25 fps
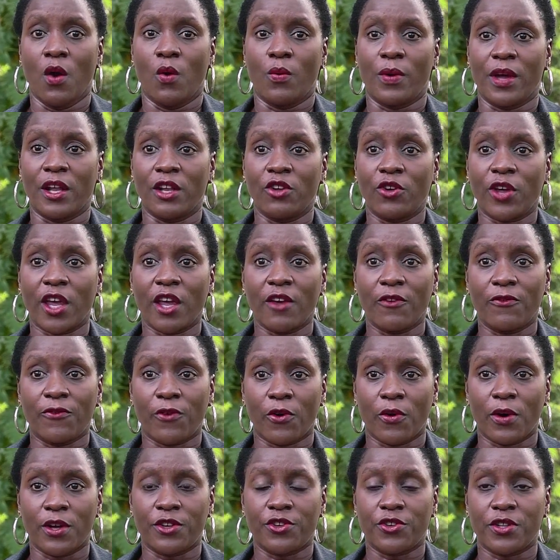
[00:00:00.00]
We are looking
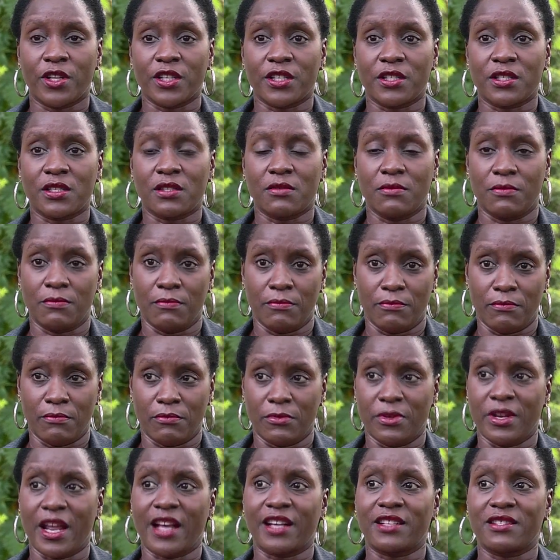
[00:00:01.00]
forward to the
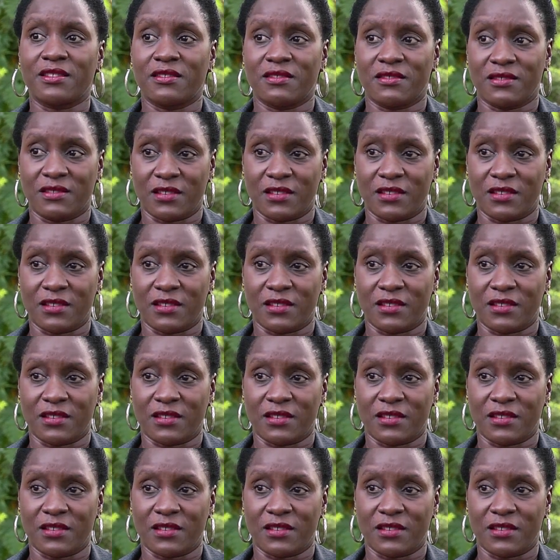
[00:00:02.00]
next